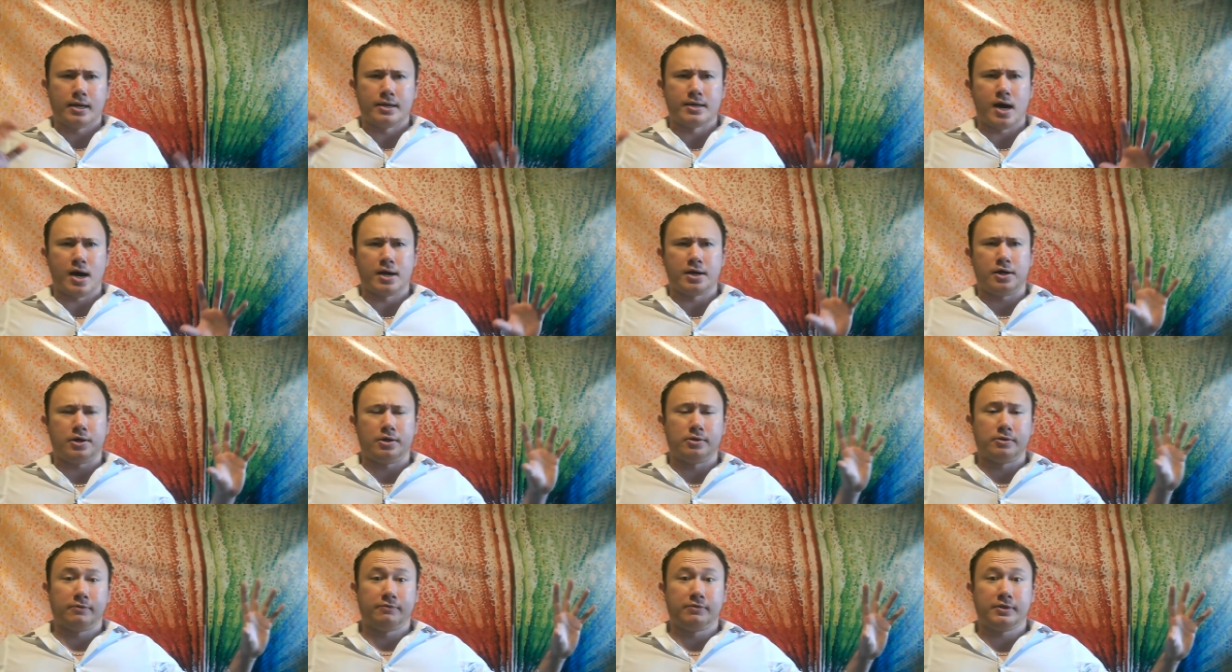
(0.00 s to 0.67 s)
Not
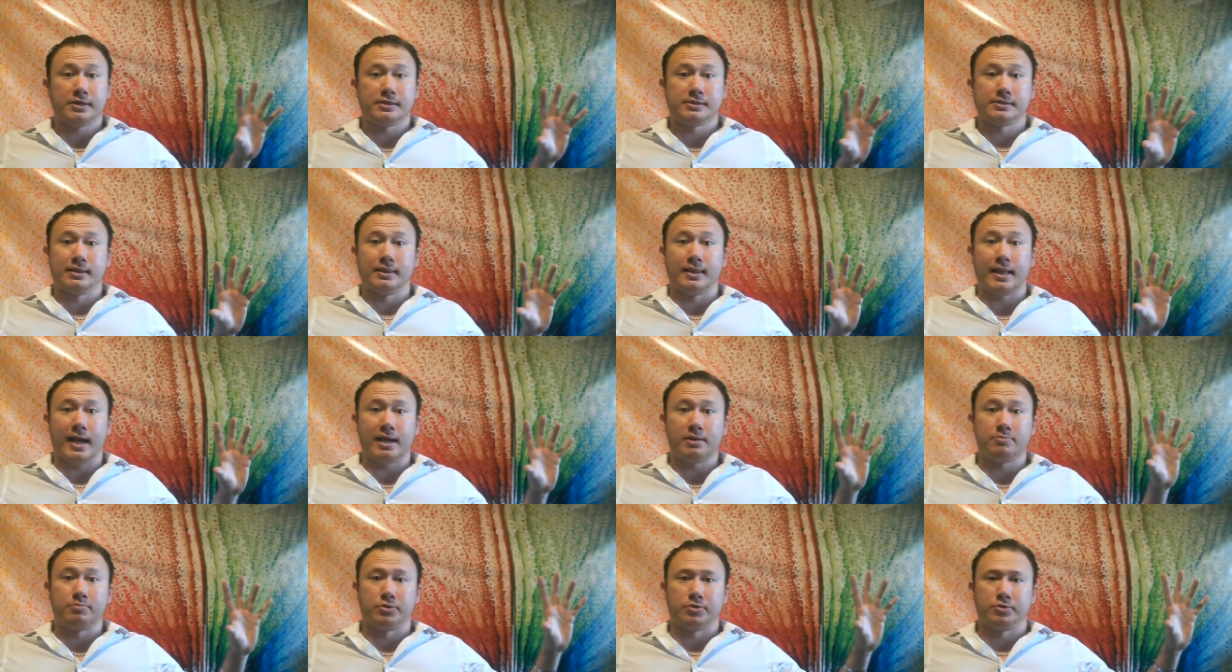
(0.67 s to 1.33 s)
all of these
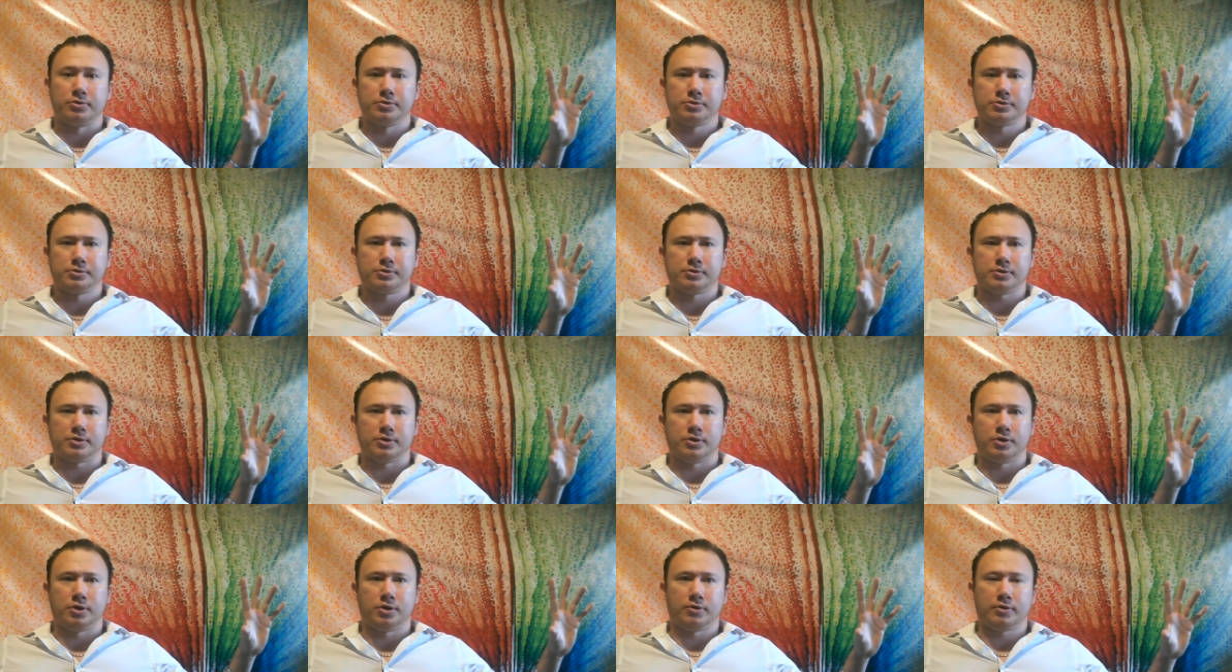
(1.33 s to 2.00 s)

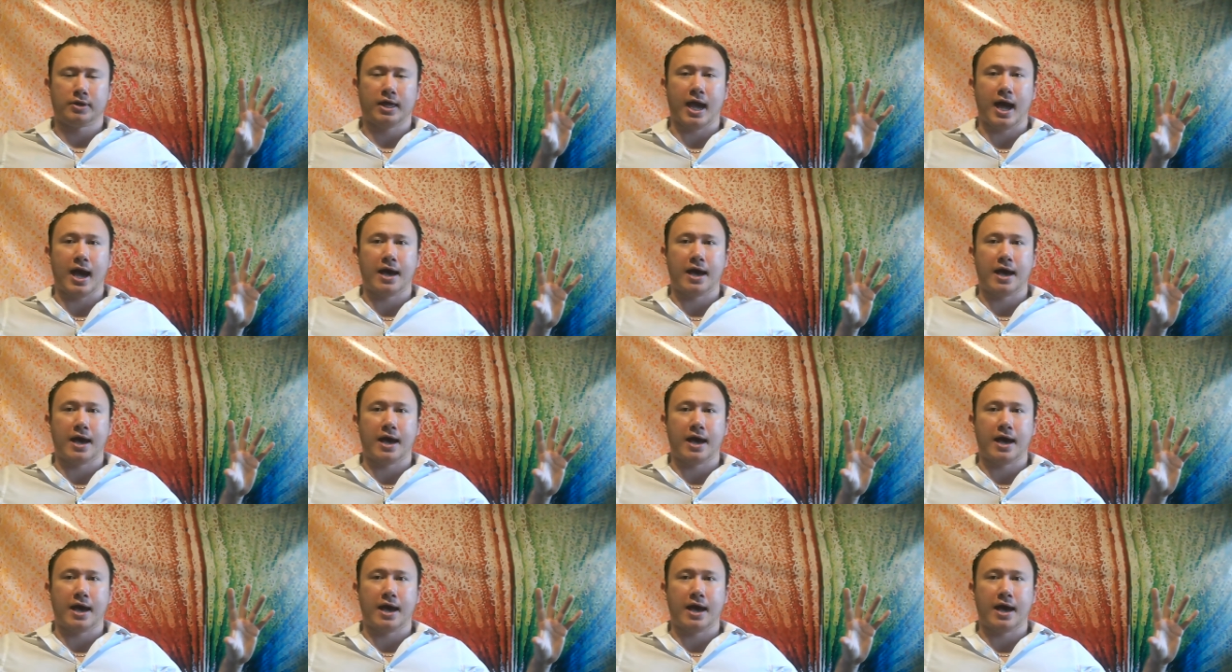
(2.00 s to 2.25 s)
labels, you know,